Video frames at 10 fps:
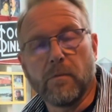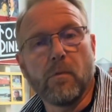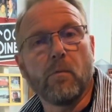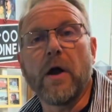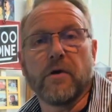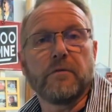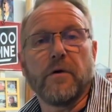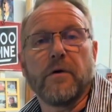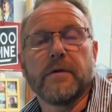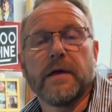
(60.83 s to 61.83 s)

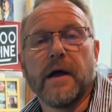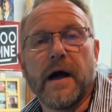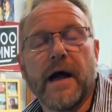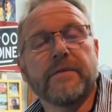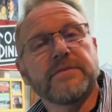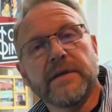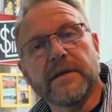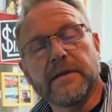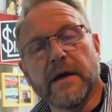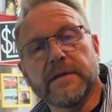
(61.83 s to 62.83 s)
wonderful. I've seen
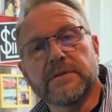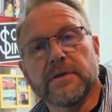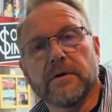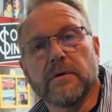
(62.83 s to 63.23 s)
it done to